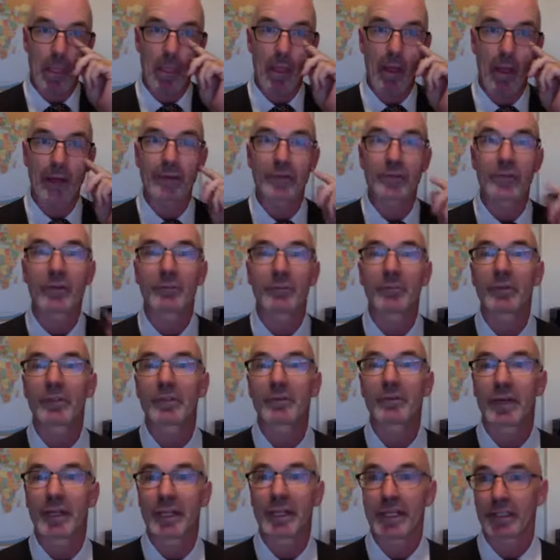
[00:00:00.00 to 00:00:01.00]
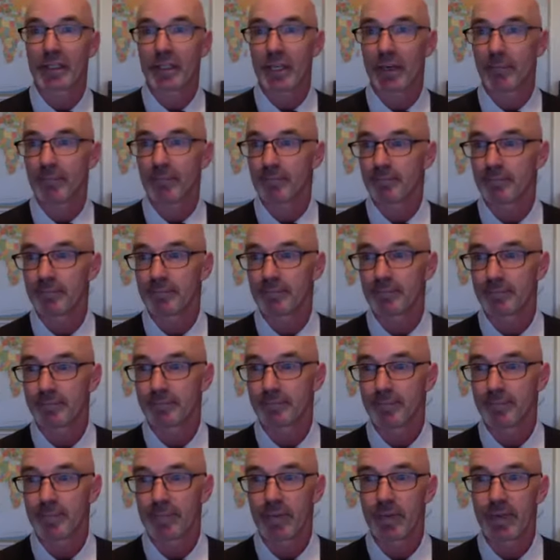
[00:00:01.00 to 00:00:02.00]
I tripled my income.
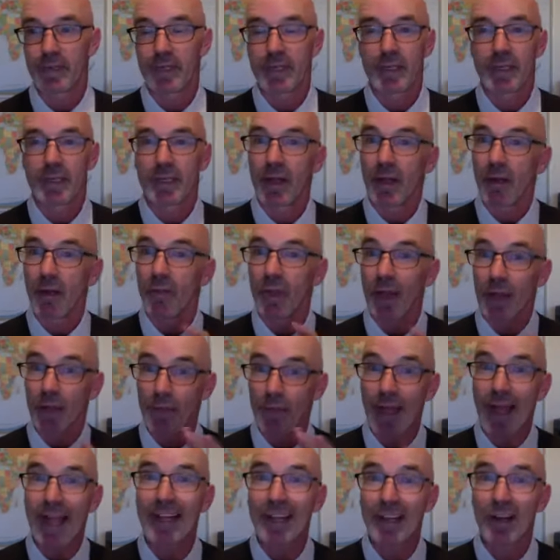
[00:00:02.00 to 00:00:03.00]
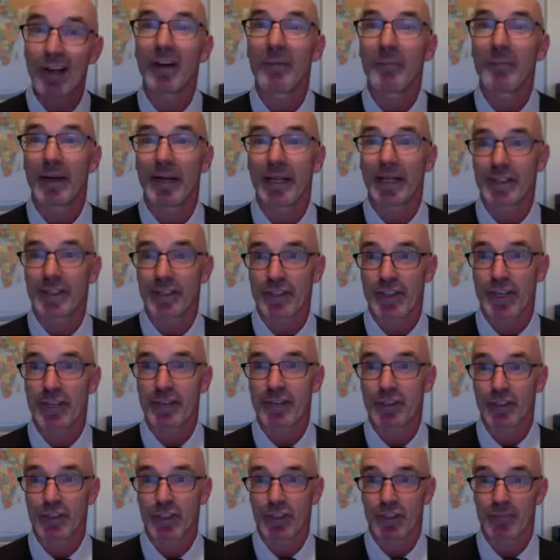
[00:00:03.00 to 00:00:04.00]
Now, now that got my
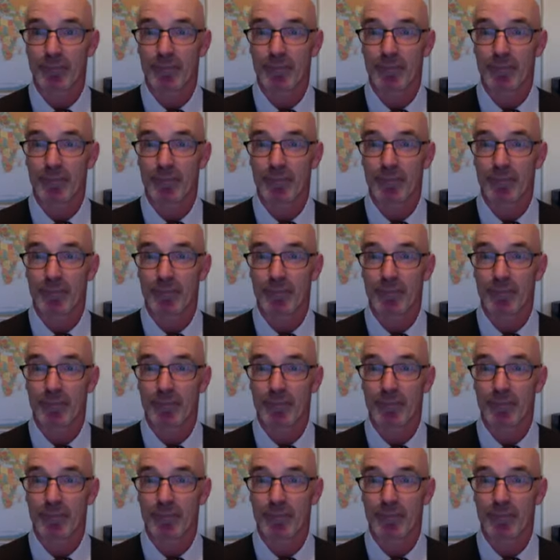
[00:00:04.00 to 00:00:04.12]
attention.